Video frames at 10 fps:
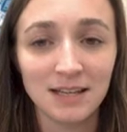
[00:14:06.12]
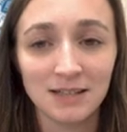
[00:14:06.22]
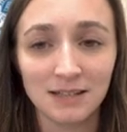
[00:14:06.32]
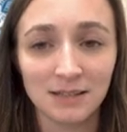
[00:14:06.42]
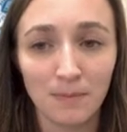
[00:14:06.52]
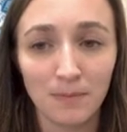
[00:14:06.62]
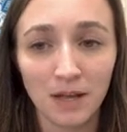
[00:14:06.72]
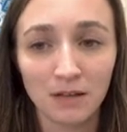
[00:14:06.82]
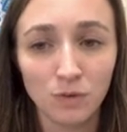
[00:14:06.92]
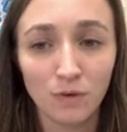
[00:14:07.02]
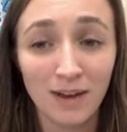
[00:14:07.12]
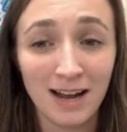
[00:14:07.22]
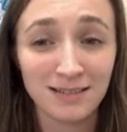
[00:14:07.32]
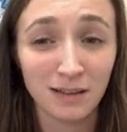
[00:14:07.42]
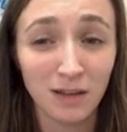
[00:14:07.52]
is in something. So if it
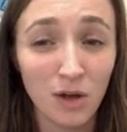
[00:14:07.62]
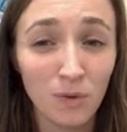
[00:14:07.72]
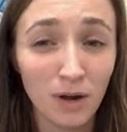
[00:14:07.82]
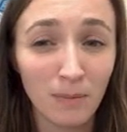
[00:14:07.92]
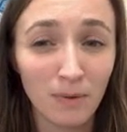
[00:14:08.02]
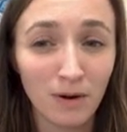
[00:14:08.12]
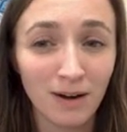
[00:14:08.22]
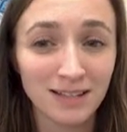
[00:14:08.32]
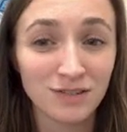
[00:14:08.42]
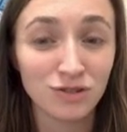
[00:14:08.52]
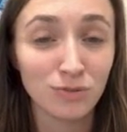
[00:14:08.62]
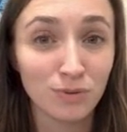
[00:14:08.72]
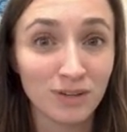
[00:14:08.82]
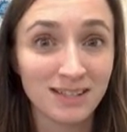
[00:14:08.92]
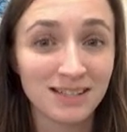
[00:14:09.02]
has a low number, it's super
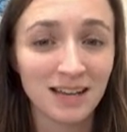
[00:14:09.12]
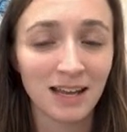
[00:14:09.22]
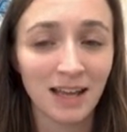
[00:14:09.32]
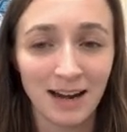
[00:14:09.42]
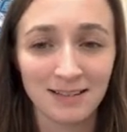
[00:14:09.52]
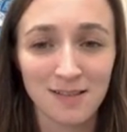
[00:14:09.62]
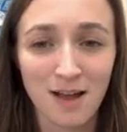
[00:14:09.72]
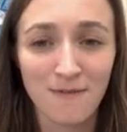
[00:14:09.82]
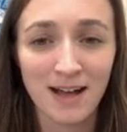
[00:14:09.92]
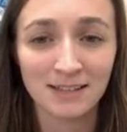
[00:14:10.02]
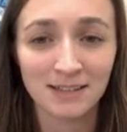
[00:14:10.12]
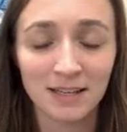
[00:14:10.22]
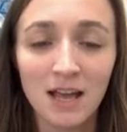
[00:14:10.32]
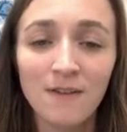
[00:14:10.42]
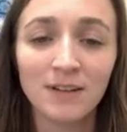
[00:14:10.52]
acidic, it has a lot of
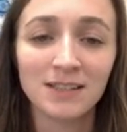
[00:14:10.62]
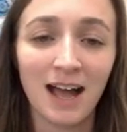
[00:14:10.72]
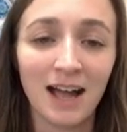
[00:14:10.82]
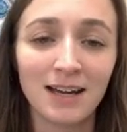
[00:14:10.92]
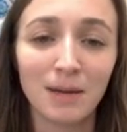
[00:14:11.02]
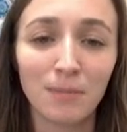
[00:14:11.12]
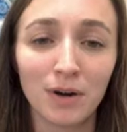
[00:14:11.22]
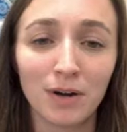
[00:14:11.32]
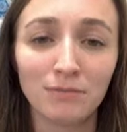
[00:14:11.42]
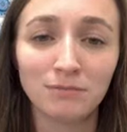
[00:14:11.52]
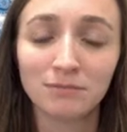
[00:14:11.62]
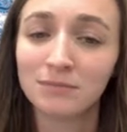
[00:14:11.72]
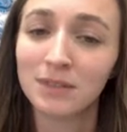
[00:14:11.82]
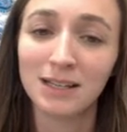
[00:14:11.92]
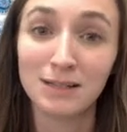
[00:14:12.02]
acid. If it's a high number,
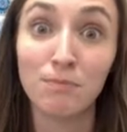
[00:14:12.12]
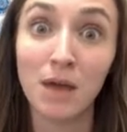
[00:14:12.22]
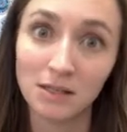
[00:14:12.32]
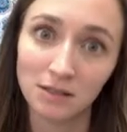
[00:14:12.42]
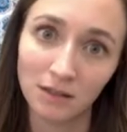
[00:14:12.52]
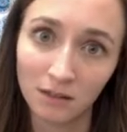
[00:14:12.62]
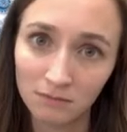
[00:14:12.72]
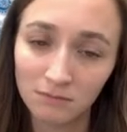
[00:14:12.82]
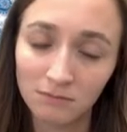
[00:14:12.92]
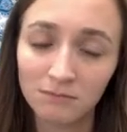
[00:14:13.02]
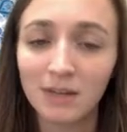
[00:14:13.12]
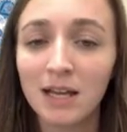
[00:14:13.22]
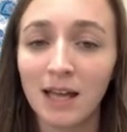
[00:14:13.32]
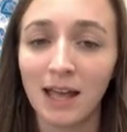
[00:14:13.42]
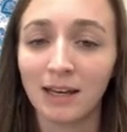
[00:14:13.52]
it's basic
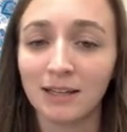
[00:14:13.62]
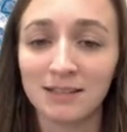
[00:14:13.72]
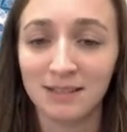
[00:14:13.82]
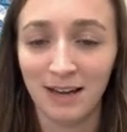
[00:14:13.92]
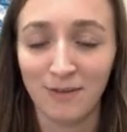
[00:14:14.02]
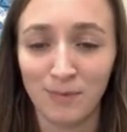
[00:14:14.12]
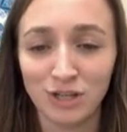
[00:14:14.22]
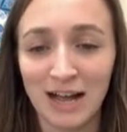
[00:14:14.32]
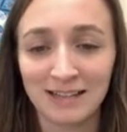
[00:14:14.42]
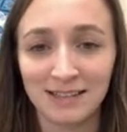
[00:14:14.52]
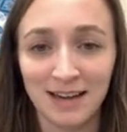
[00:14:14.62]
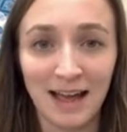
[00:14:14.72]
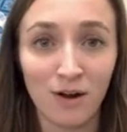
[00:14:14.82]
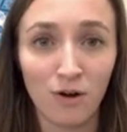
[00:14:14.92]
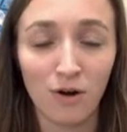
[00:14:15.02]
and it doesn't have much acid
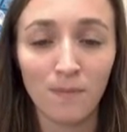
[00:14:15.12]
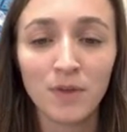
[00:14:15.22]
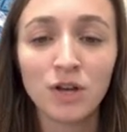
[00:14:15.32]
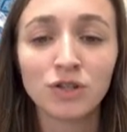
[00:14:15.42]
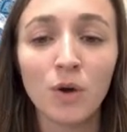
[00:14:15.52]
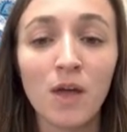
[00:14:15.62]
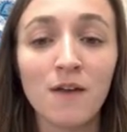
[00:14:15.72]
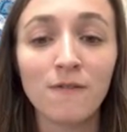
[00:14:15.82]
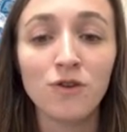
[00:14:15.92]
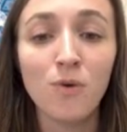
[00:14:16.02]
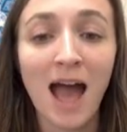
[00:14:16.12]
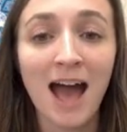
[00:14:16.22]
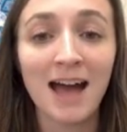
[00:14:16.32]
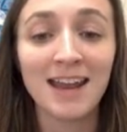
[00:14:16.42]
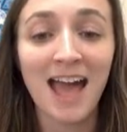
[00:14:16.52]
at all. So if you
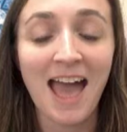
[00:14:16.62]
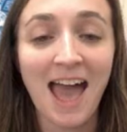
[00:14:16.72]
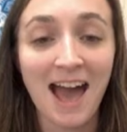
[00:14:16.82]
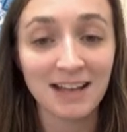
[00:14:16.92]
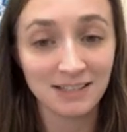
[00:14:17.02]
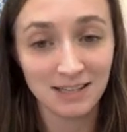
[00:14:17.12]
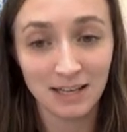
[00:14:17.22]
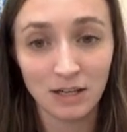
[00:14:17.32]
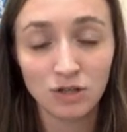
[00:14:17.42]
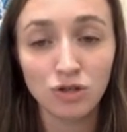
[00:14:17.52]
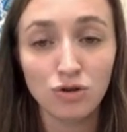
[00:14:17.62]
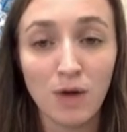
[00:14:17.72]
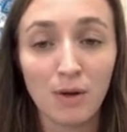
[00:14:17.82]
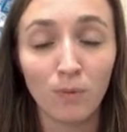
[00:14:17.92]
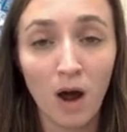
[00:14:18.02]
add acid to
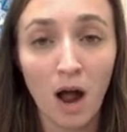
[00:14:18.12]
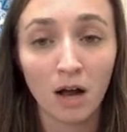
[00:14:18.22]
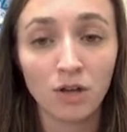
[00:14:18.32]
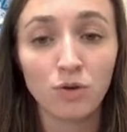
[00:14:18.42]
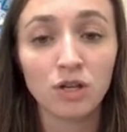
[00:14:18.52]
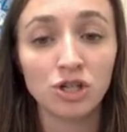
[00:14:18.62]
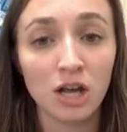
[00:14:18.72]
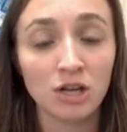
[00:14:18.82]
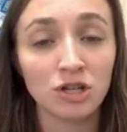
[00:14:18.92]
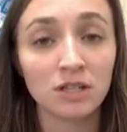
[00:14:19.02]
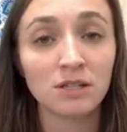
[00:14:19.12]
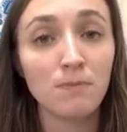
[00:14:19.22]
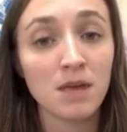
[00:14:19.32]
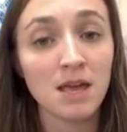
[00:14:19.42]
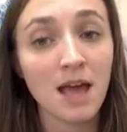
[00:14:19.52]
a rock, you can change its
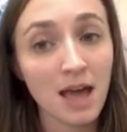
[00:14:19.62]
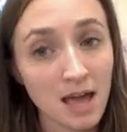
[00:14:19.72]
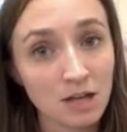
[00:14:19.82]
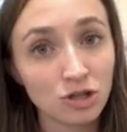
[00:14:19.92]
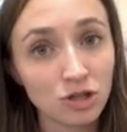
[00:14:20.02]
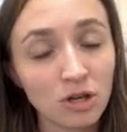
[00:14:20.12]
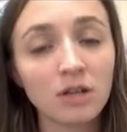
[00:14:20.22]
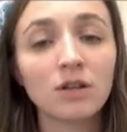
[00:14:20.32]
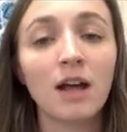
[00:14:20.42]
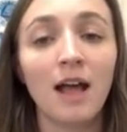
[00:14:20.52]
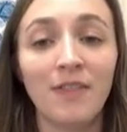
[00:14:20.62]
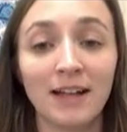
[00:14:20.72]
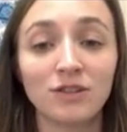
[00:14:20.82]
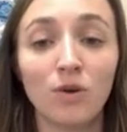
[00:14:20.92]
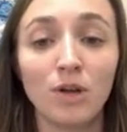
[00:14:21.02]
pH, and
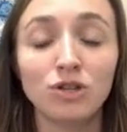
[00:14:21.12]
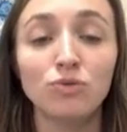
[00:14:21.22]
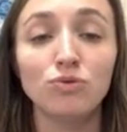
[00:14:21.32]
that's going to